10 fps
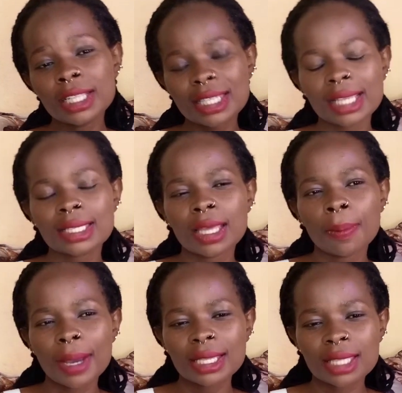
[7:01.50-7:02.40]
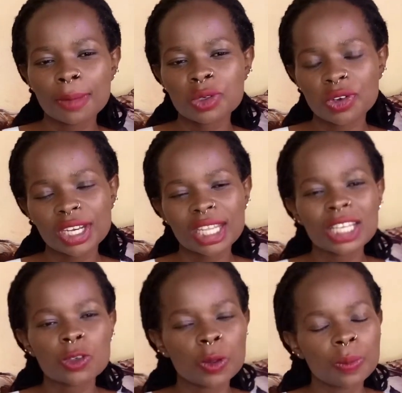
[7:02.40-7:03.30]
it's a step-by-step training,
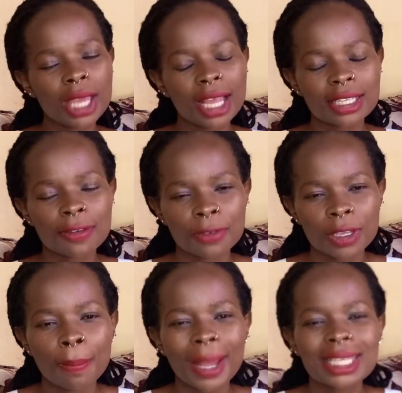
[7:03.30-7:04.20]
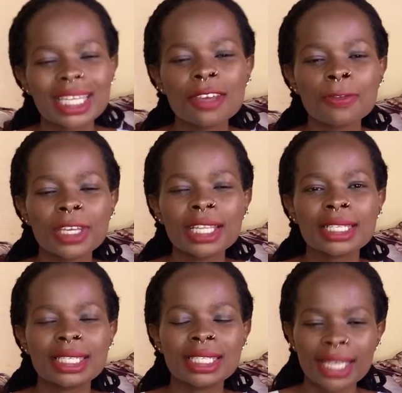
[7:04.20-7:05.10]
it will be at a fee, but if it's
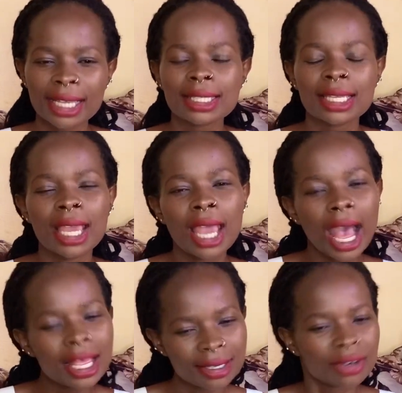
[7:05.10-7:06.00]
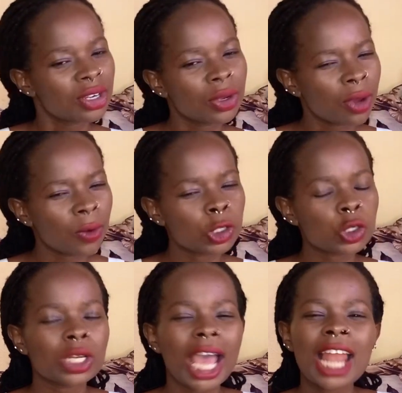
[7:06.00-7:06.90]
just answering your
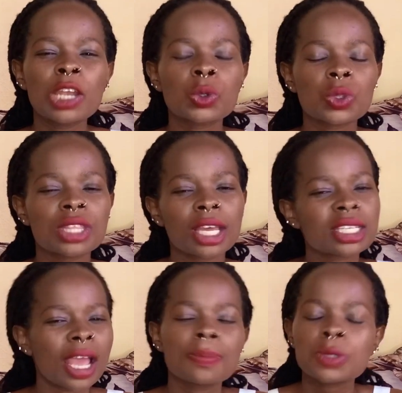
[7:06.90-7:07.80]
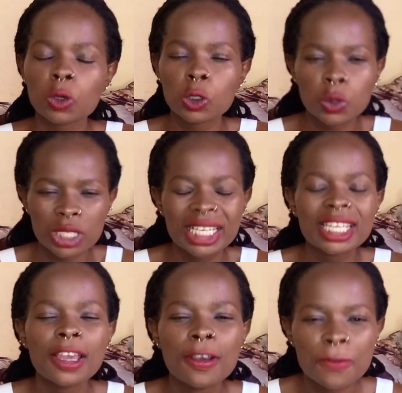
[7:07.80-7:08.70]
question, I'll do that absolutely
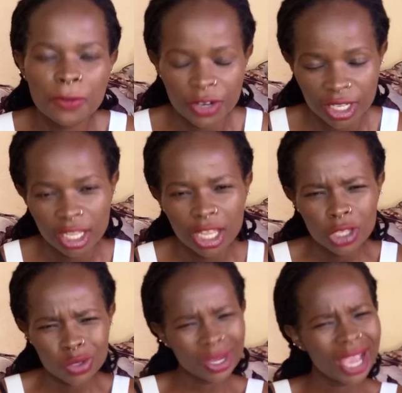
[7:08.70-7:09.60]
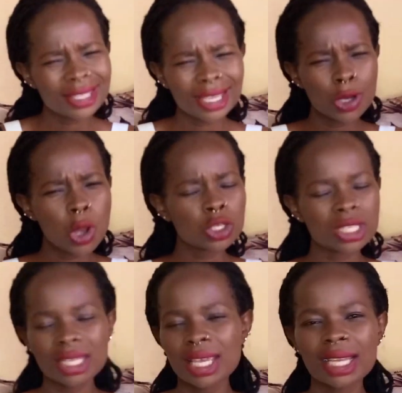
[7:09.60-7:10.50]
free. So guys, I don't
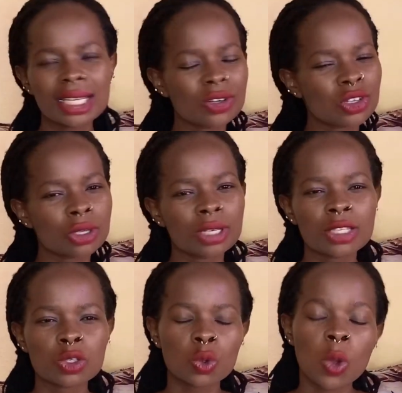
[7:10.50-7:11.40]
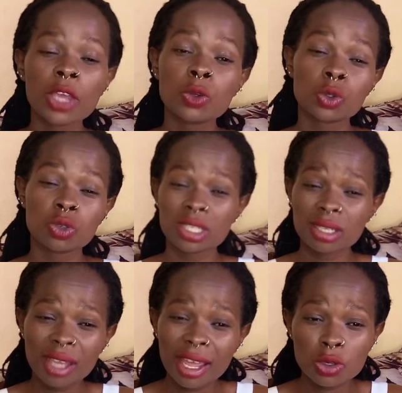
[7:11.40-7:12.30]
see any reason as to why you should stay
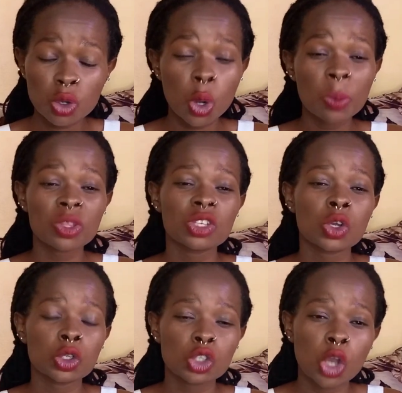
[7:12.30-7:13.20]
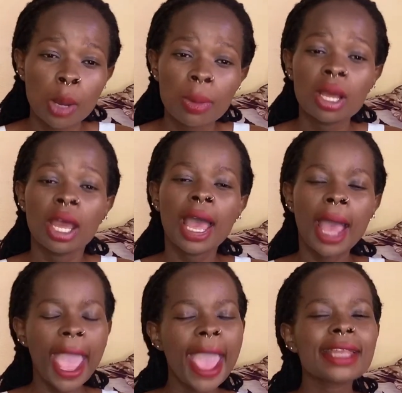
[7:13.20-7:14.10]
at home with no job,
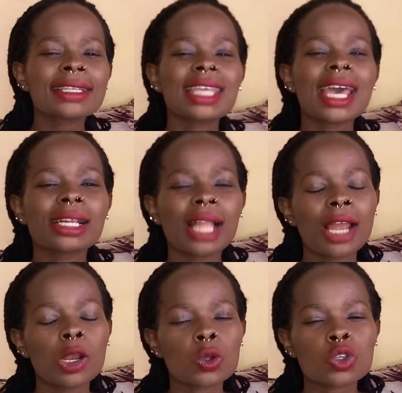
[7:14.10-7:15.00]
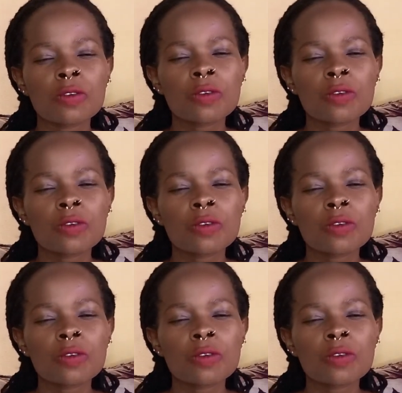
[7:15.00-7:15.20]
and there are a lot of